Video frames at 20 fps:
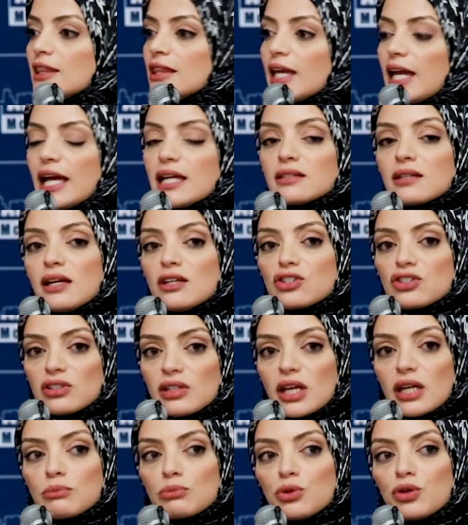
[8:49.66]
The
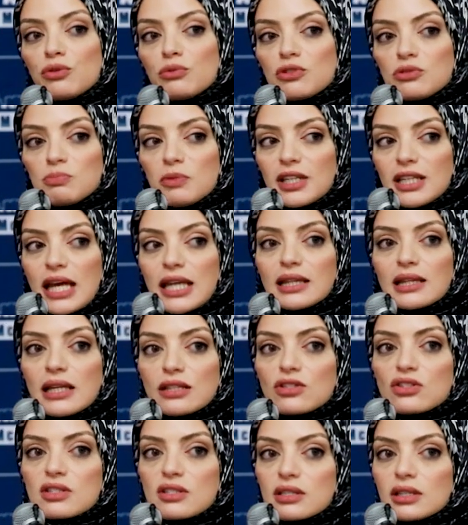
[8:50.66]
anti-Sharia movement and
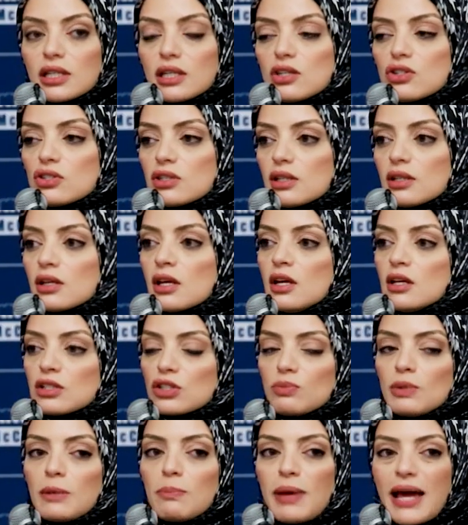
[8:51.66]
legislation
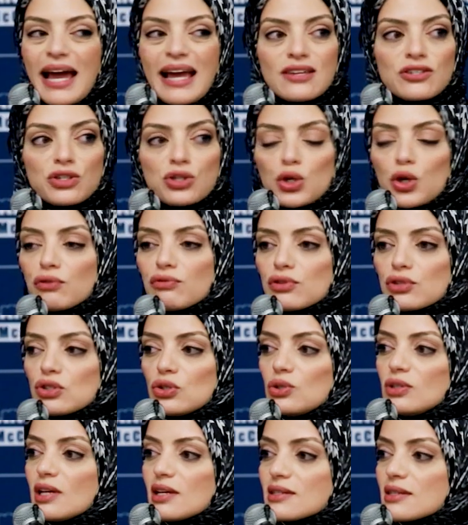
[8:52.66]
to be passed in over
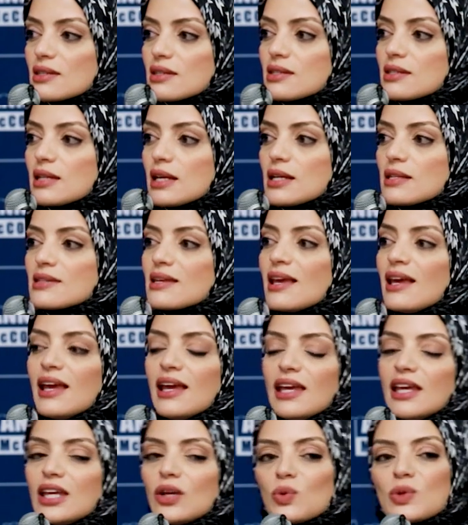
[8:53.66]
24 states,
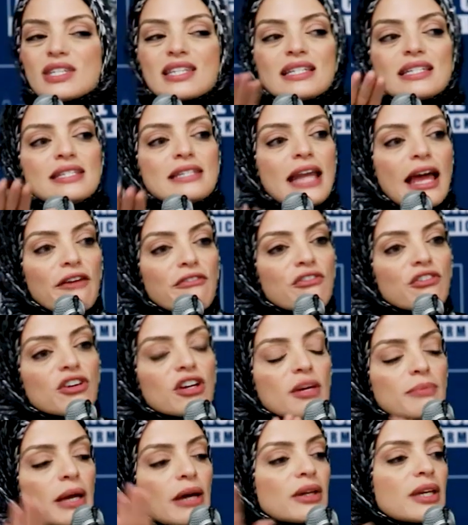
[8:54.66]
it was never
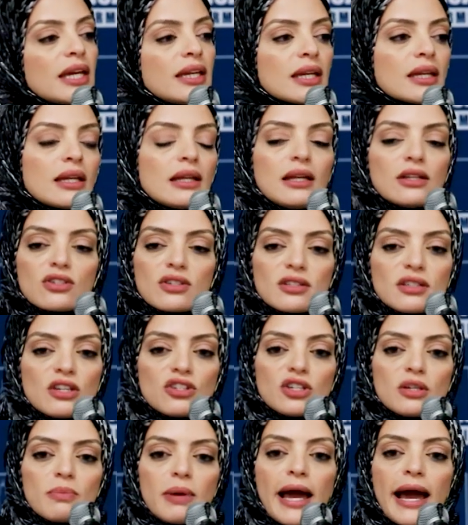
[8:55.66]
about getting the
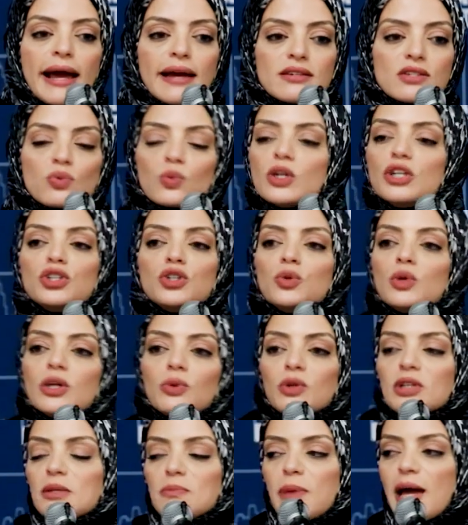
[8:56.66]
legislation passed. We knew it
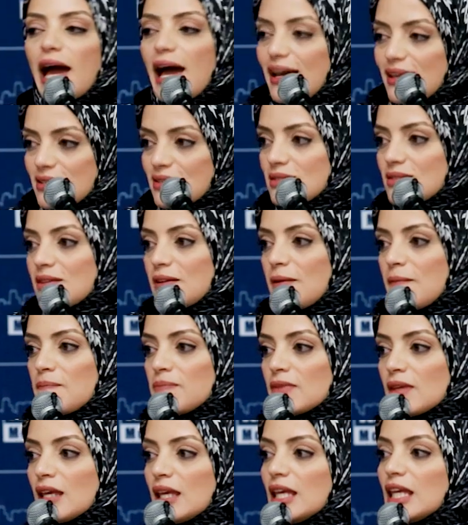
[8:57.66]
wouldn't pass.
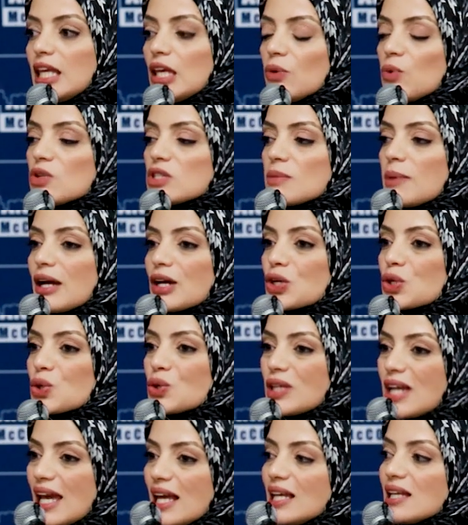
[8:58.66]
It was about
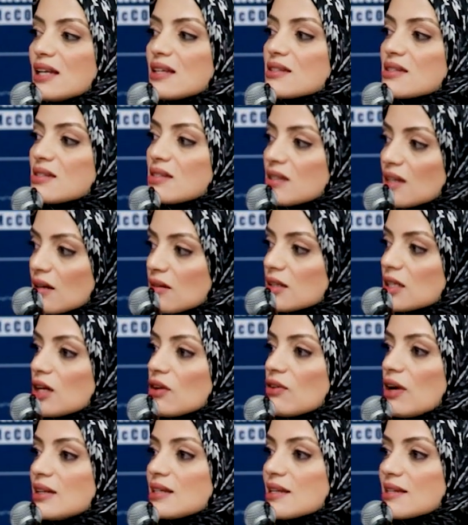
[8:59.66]
creating
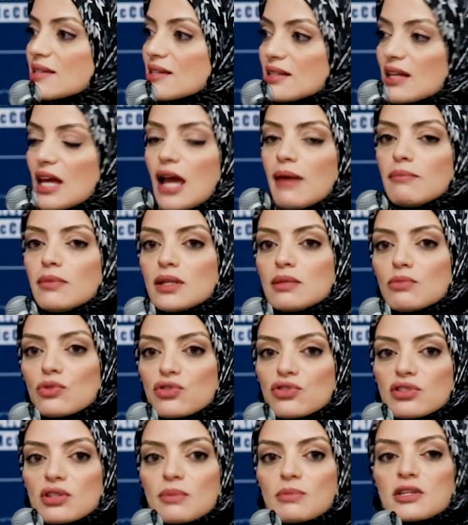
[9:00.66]
hysteria around Islam and
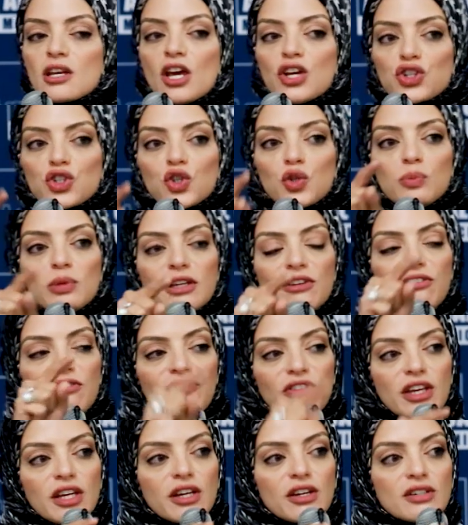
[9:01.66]
Muslims to be
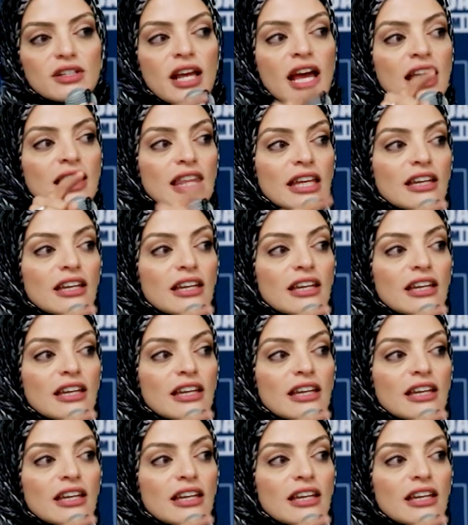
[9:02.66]
feared